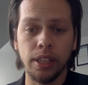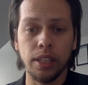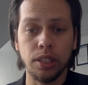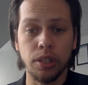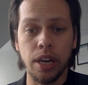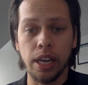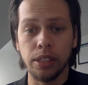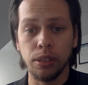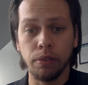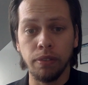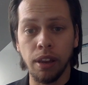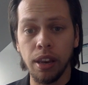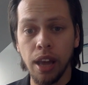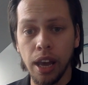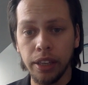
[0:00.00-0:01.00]
the tracks of
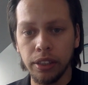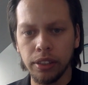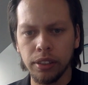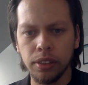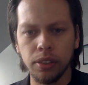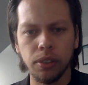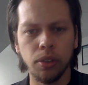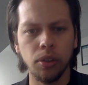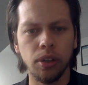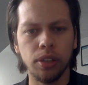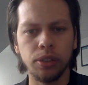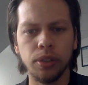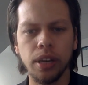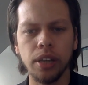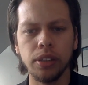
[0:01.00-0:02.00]
a lion or a
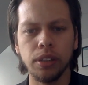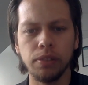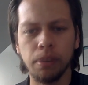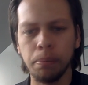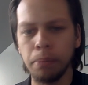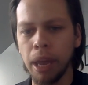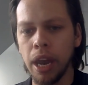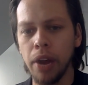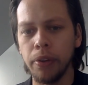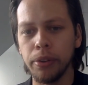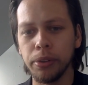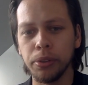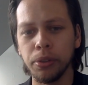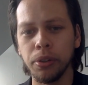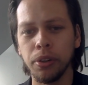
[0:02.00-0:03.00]
tracks of a bear or
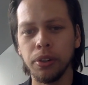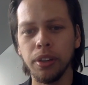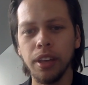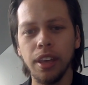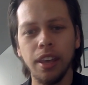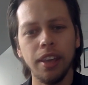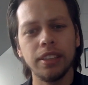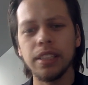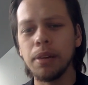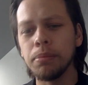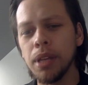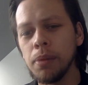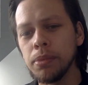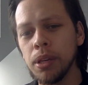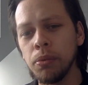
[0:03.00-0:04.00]
so on,
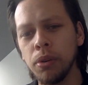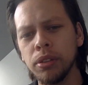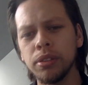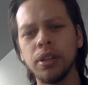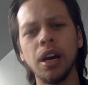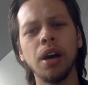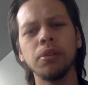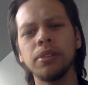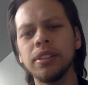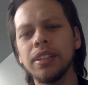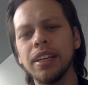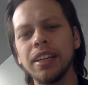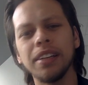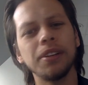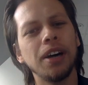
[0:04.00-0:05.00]
sometimes I wonder how
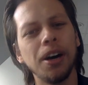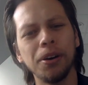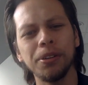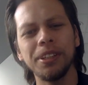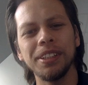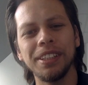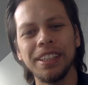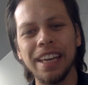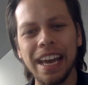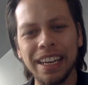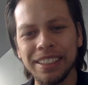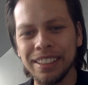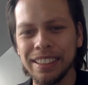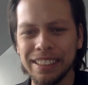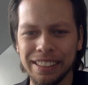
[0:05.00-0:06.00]
did he
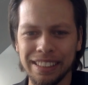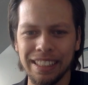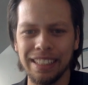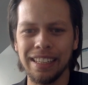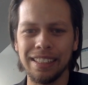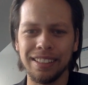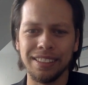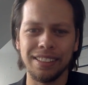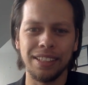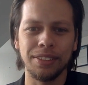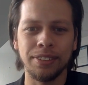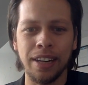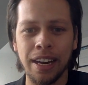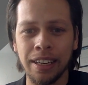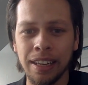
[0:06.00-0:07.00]
actually see that is a
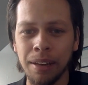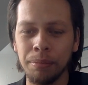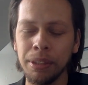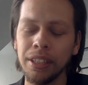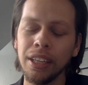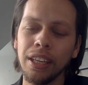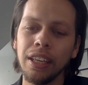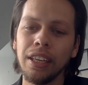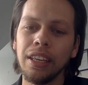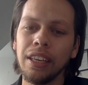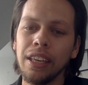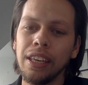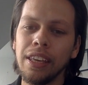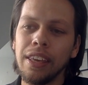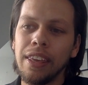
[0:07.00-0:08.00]
track? I mean,
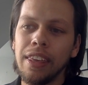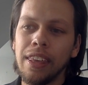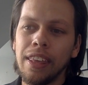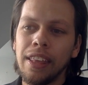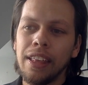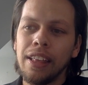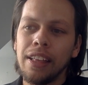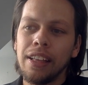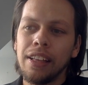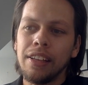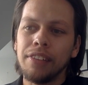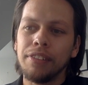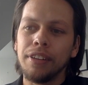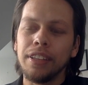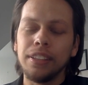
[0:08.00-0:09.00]

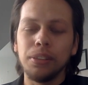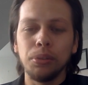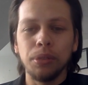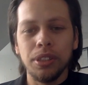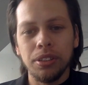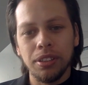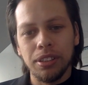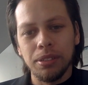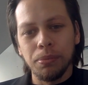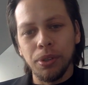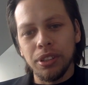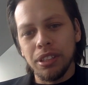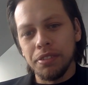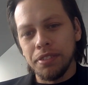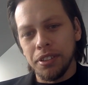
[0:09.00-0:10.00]
for intuition it's
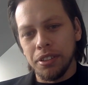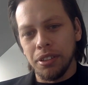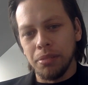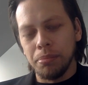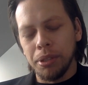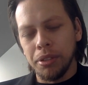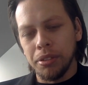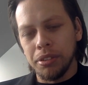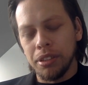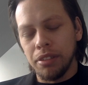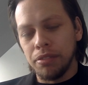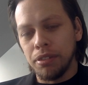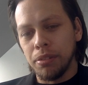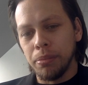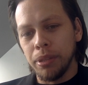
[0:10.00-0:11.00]
more difficult because they are
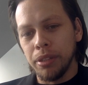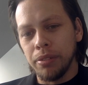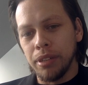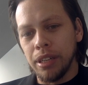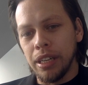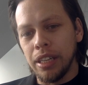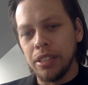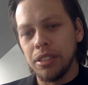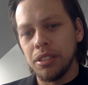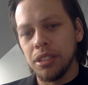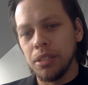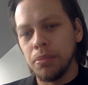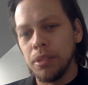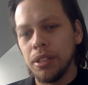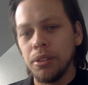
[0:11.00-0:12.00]
forming a
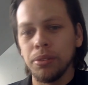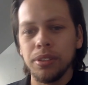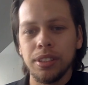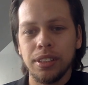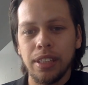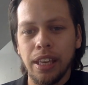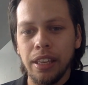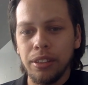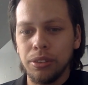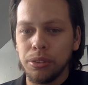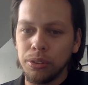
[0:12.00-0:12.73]
relationship. They don't stay